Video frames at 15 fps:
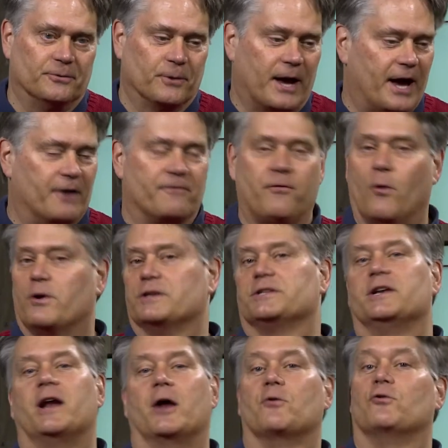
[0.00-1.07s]
We're kind of
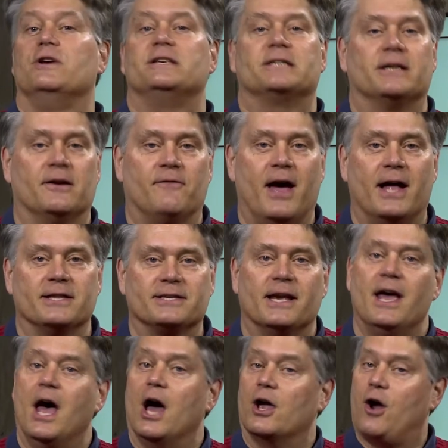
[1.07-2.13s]
focusing on recent events.
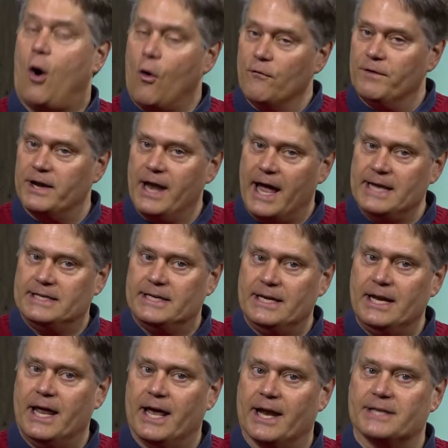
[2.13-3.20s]

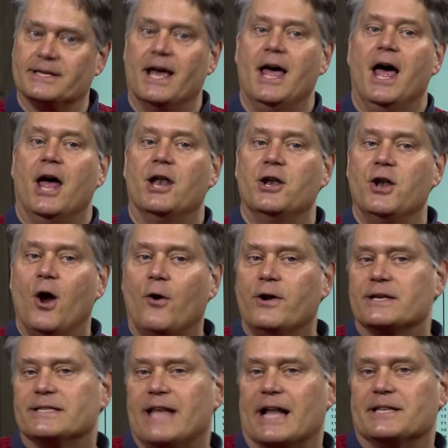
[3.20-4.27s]
COVID-19 hit us.
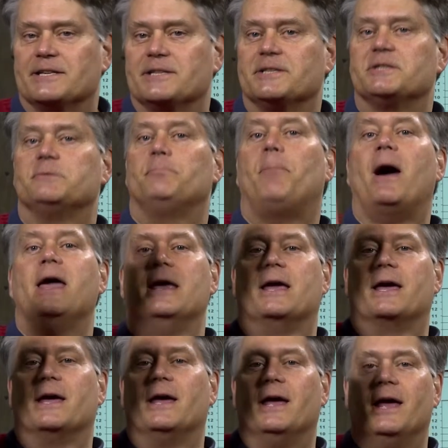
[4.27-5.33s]
Notice that
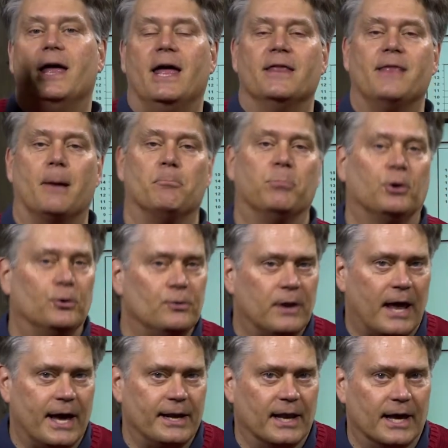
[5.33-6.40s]
spike in that blue
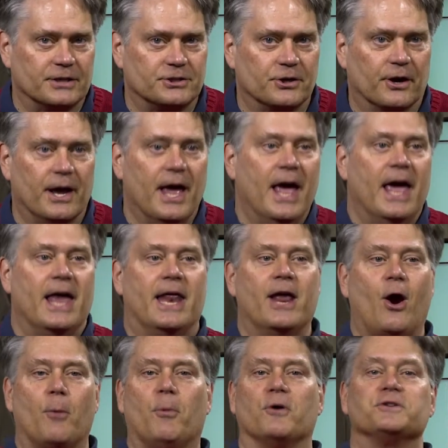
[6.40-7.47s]
line last year. It hit
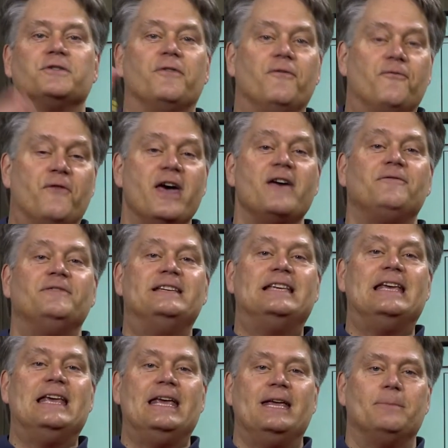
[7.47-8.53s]
almost
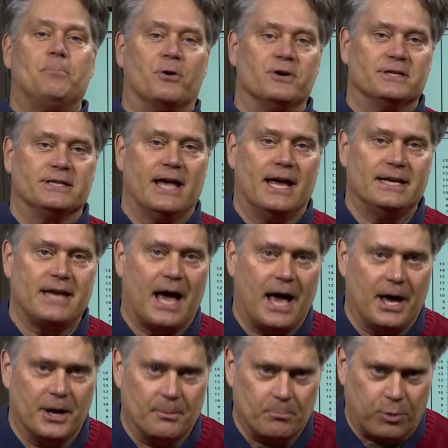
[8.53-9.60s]
15%
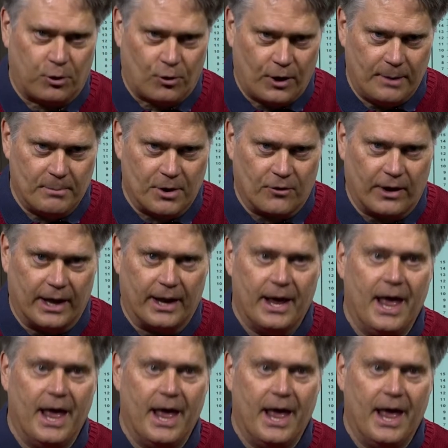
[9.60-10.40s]
unemployment rate.